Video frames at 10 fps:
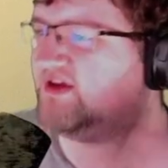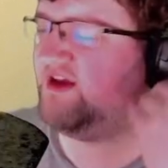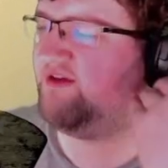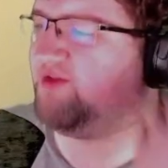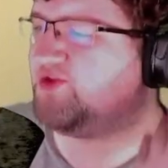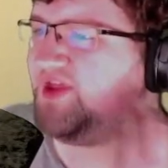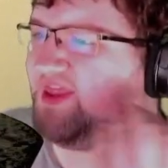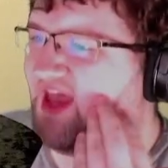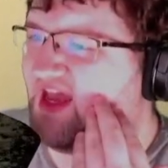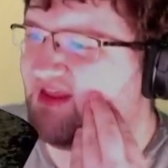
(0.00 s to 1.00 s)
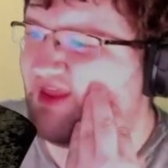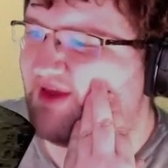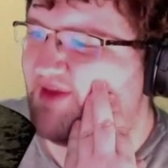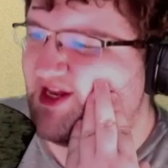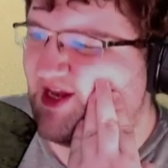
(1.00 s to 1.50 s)
between that and like
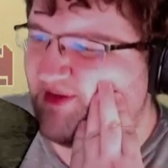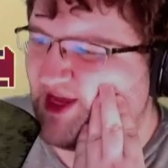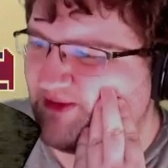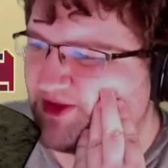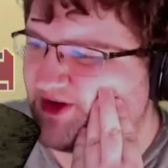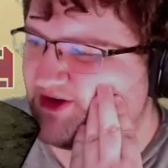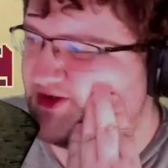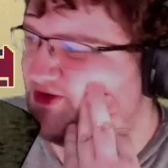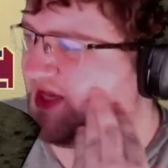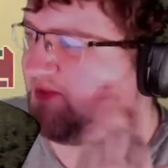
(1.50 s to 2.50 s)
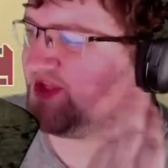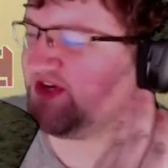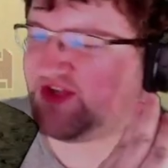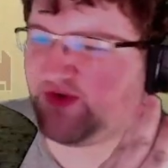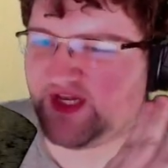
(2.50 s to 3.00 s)
me not being able to start a new game, was there
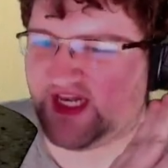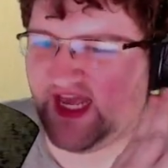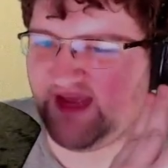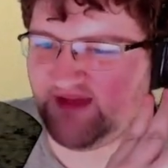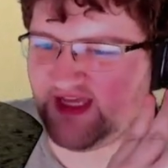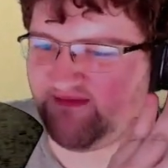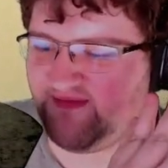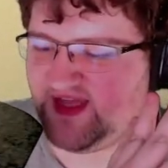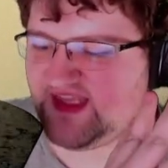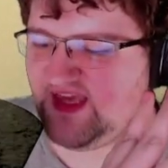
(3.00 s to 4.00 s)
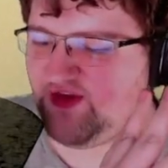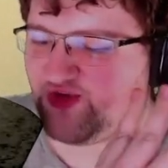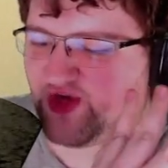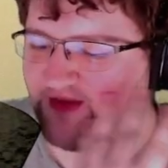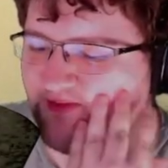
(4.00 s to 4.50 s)
someone named Kaminsky who
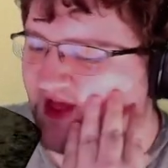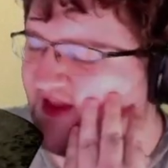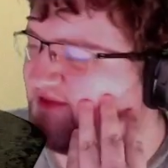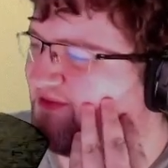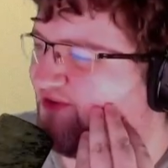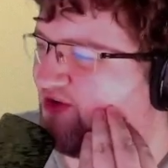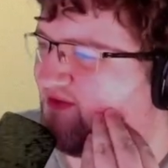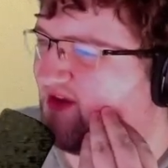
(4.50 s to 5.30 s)
tried to play this before me?